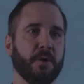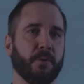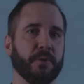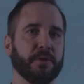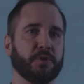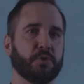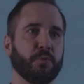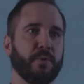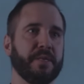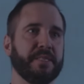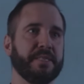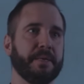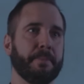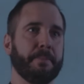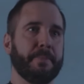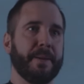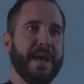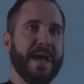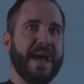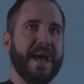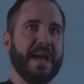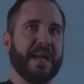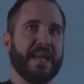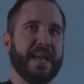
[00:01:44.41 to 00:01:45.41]
We're squeezing
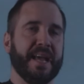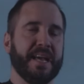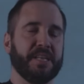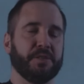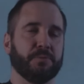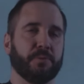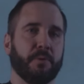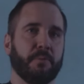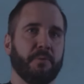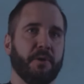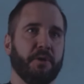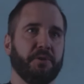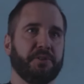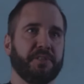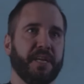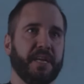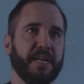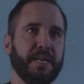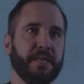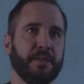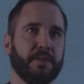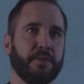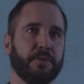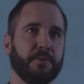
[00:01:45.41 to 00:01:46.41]
back as we're
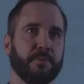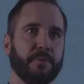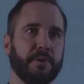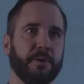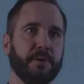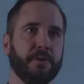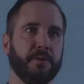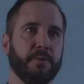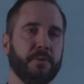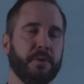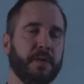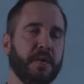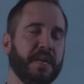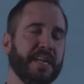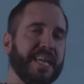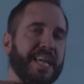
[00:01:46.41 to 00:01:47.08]
rotating through,